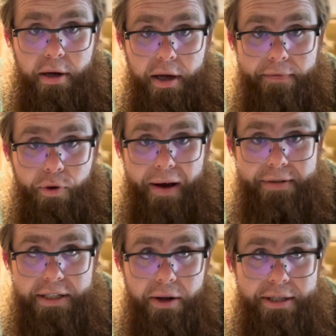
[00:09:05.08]
If you
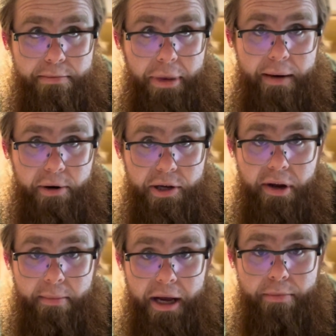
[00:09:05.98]
have salt and pepper, you
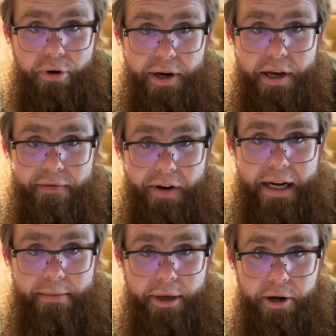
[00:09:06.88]
can make a pretty good
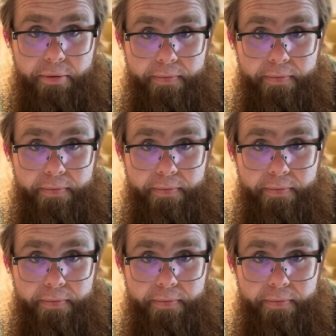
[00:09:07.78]
fucking meal.